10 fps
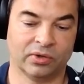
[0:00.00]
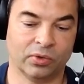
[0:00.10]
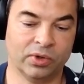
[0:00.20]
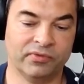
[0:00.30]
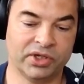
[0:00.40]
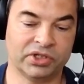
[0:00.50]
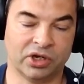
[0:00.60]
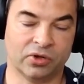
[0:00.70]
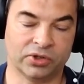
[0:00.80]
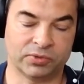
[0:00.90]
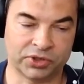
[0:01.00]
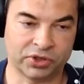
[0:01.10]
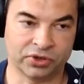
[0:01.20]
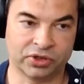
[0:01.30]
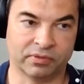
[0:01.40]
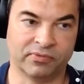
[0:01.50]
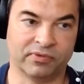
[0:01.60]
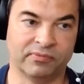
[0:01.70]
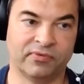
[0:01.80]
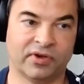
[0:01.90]
all of these logs, which could come
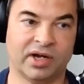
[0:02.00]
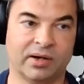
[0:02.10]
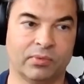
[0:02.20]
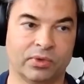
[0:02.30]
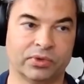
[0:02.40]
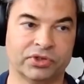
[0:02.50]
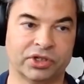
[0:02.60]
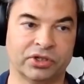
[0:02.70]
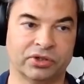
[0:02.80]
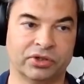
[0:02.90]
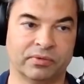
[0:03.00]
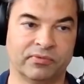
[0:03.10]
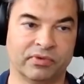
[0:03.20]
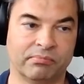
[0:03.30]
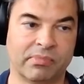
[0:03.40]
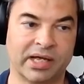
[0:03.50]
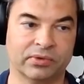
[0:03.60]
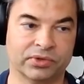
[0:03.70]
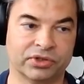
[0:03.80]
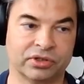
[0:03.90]
from firewalls, they could come from
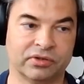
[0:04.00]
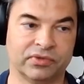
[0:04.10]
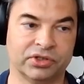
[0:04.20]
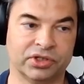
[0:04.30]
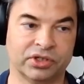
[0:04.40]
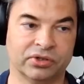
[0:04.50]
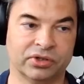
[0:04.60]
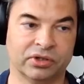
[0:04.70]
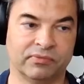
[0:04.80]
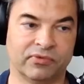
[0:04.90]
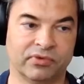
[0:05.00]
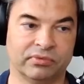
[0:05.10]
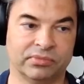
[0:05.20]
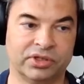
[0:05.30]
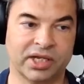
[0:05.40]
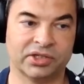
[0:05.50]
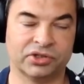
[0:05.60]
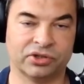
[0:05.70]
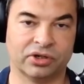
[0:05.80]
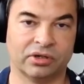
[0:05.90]
mail servers, they could come from
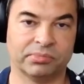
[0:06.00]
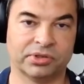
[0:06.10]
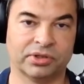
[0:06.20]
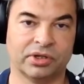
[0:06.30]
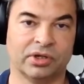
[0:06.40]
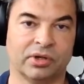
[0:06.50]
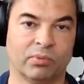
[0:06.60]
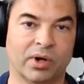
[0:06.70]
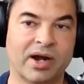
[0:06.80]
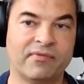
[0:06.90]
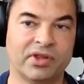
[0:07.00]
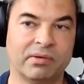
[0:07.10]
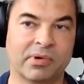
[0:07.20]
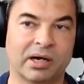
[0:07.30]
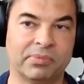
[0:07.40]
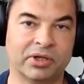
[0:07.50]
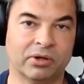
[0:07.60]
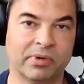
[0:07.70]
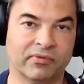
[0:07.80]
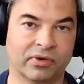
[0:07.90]
desktops, wherever they might be
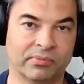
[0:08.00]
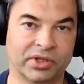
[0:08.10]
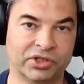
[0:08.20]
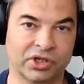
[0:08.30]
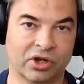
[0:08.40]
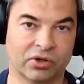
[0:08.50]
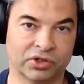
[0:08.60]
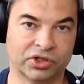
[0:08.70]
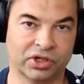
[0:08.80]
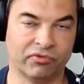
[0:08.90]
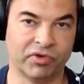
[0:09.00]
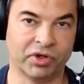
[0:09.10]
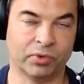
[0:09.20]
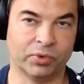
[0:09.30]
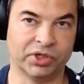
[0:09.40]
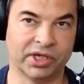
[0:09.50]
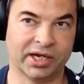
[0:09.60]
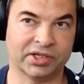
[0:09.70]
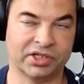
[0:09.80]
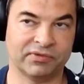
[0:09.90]
coming from, these logs that are recording
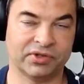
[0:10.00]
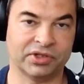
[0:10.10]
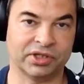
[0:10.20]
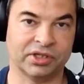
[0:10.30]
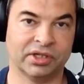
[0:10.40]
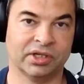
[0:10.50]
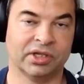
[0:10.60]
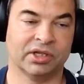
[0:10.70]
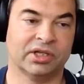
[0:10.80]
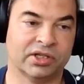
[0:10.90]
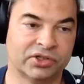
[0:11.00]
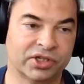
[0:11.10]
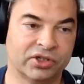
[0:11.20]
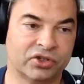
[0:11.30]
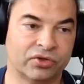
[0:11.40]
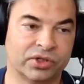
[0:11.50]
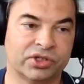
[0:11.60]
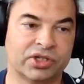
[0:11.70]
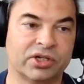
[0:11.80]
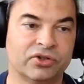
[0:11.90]
activity get sent to a
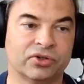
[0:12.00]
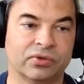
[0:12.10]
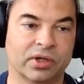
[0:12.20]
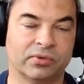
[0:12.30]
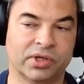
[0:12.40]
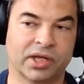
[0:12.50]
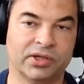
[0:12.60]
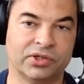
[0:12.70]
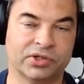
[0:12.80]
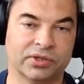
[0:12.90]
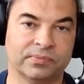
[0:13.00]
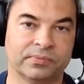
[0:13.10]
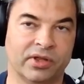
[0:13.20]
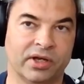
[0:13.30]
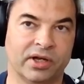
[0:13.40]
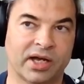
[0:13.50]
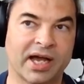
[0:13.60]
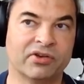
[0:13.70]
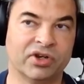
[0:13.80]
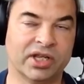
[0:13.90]
central location. They're
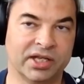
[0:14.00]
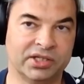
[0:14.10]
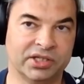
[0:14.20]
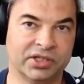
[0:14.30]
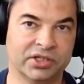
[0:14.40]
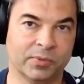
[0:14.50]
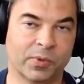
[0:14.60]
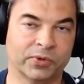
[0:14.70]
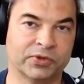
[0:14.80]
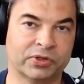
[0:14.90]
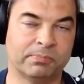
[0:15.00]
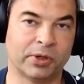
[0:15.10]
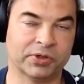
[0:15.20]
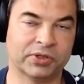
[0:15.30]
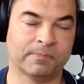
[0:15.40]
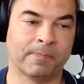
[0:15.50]
aggregated into one spot,